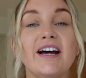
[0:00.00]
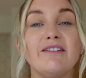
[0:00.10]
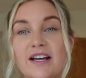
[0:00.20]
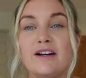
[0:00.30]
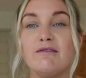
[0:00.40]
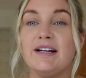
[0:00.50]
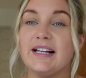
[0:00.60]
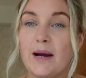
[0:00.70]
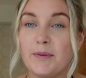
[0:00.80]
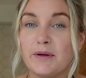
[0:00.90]
I'm
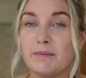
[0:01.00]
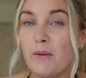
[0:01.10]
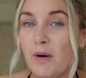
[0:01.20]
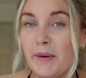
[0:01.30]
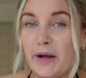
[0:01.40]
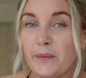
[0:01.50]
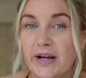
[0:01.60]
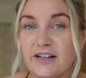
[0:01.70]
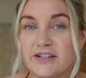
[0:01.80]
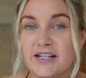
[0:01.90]
really happy with my 1 pound
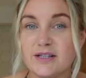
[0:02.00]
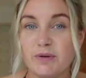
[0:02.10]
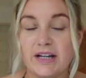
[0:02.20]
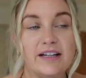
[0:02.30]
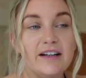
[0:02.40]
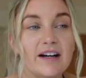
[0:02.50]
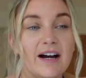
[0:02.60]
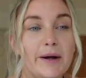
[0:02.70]
weight loss this week.